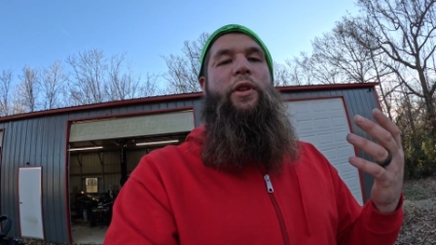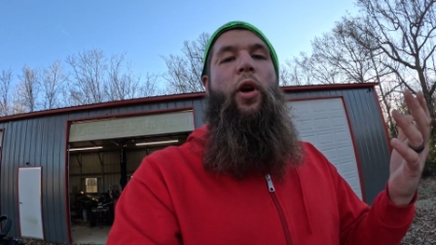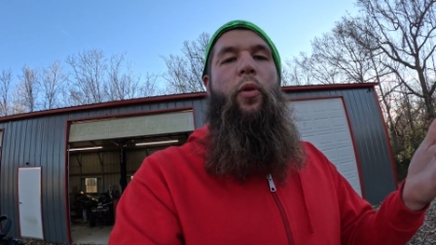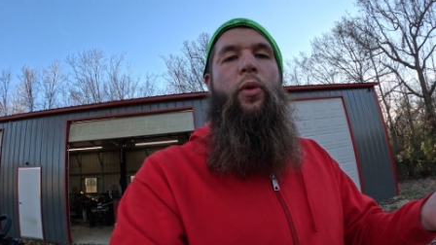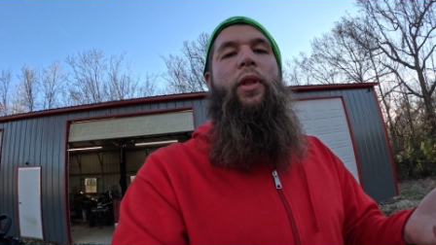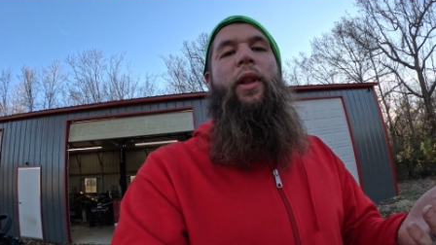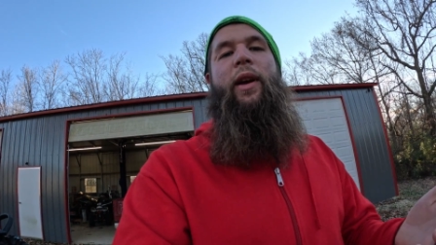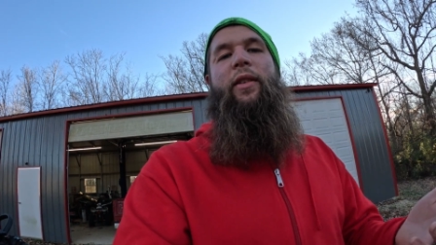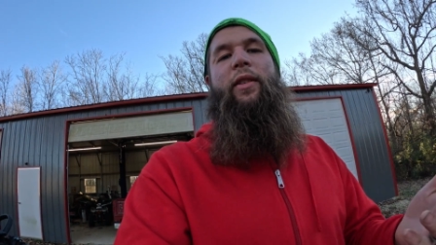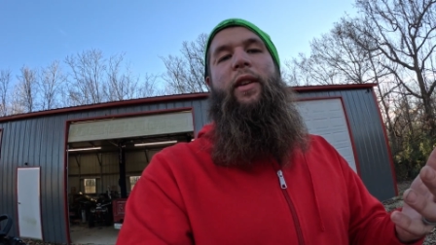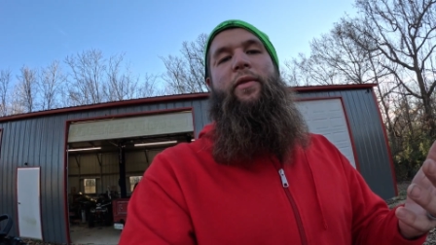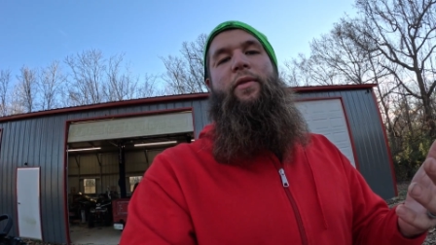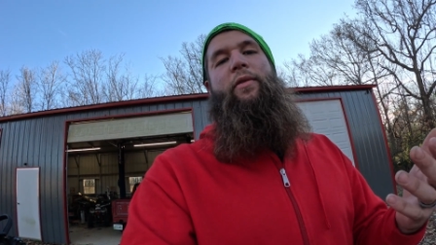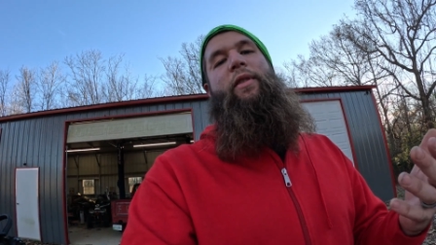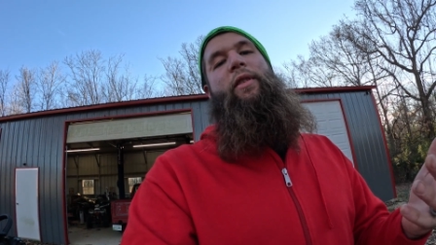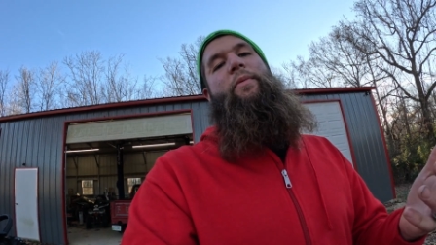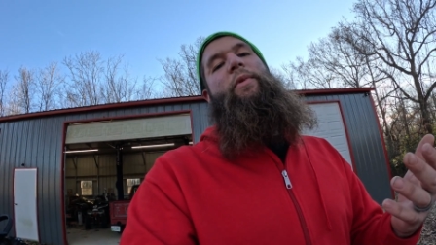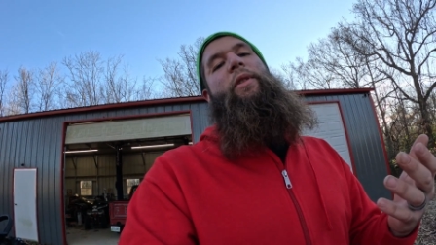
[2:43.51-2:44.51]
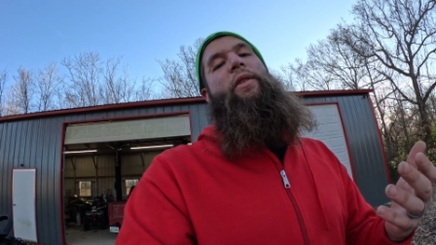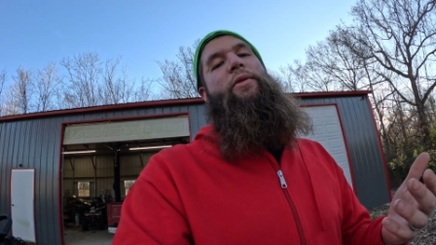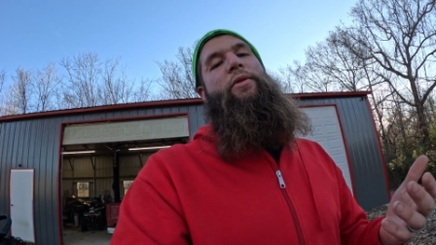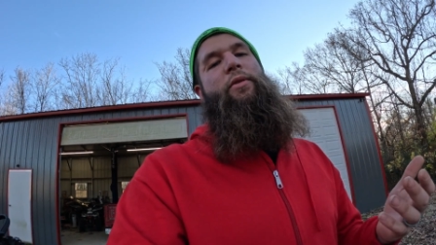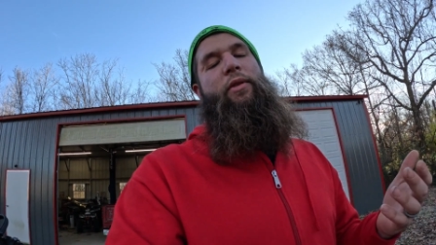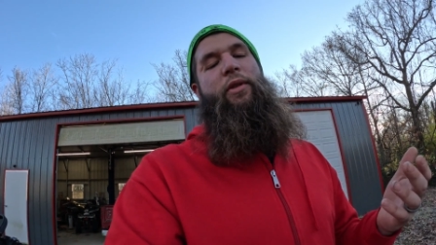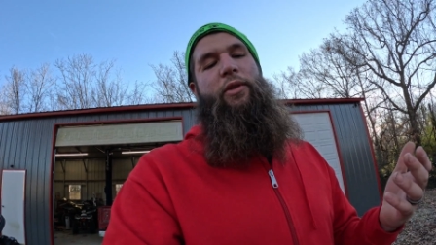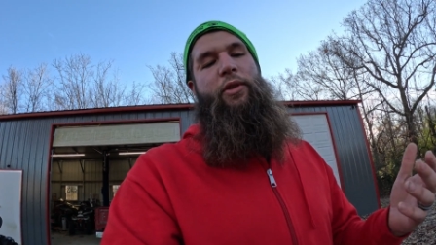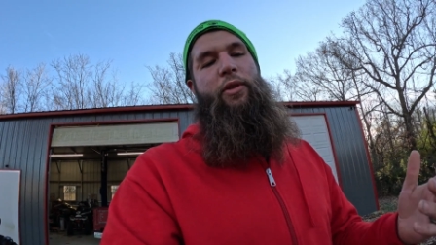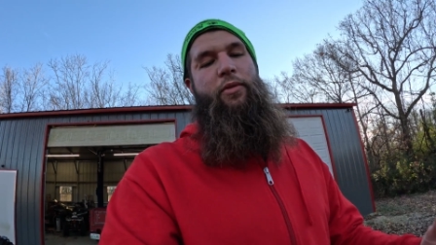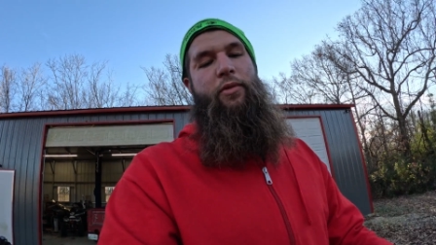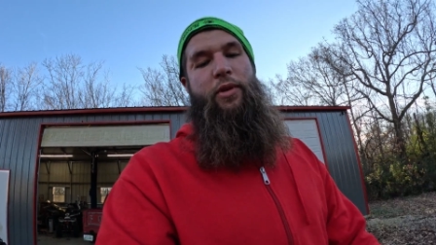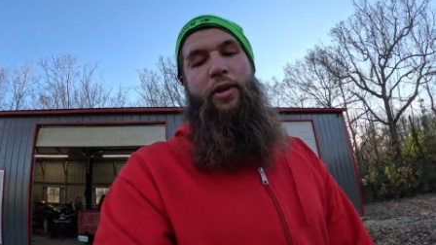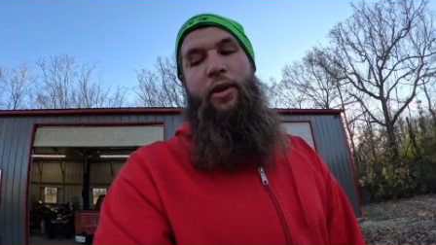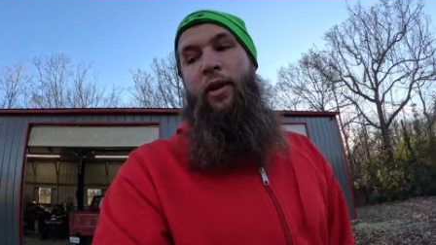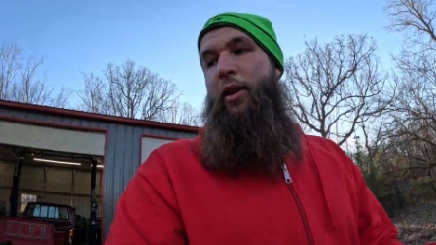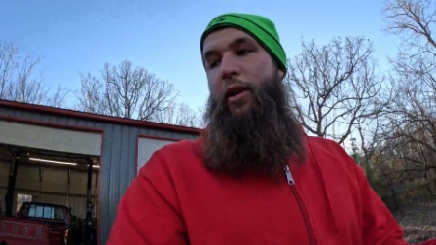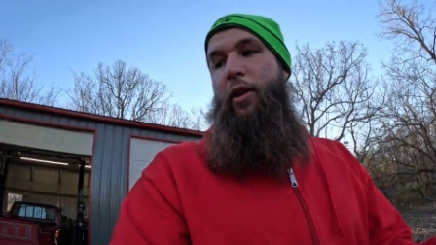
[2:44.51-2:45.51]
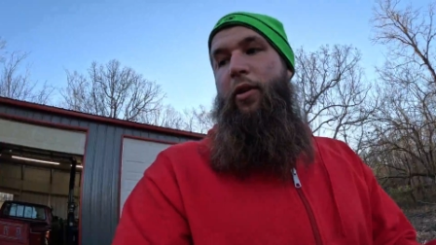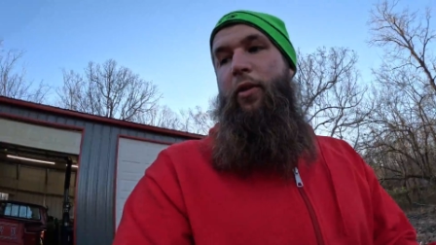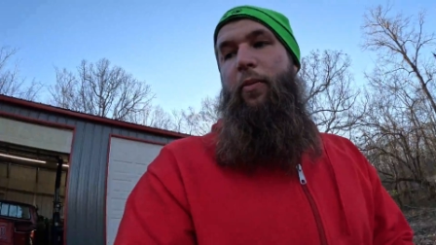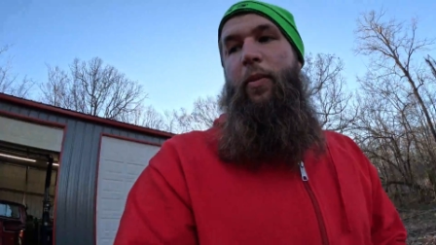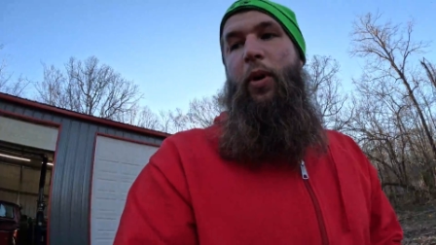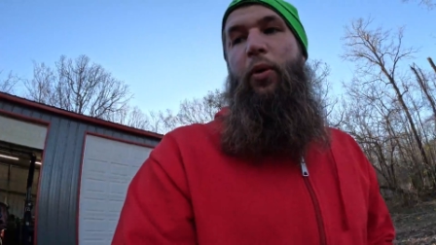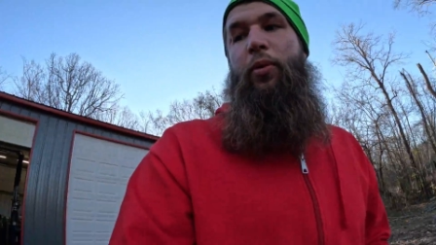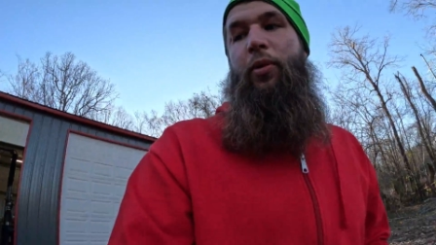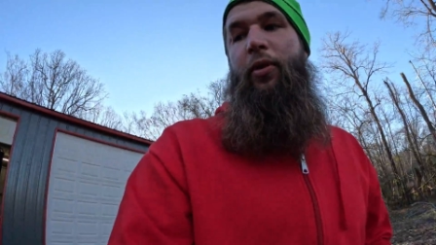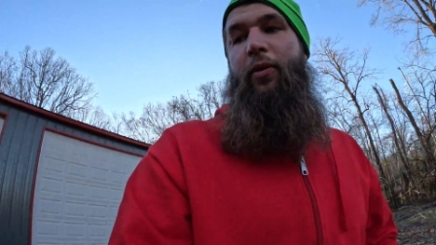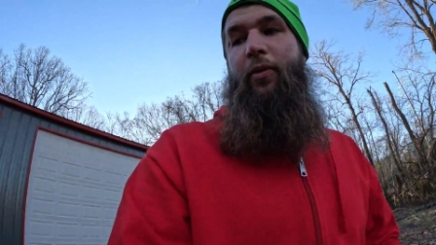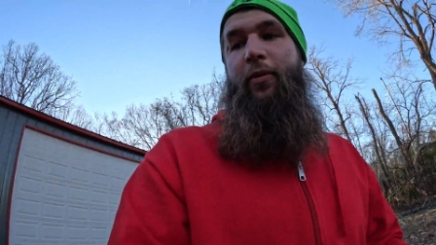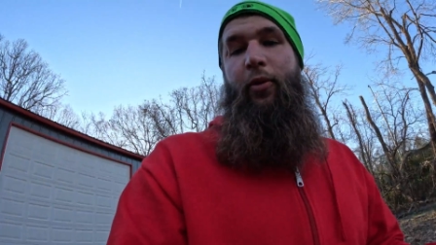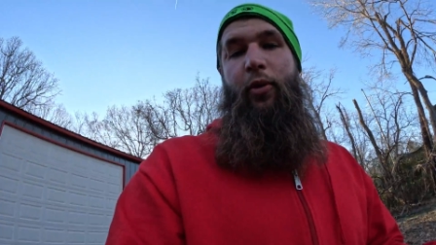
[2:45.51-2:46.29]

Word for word: No one likes having random electrical issues. You know, most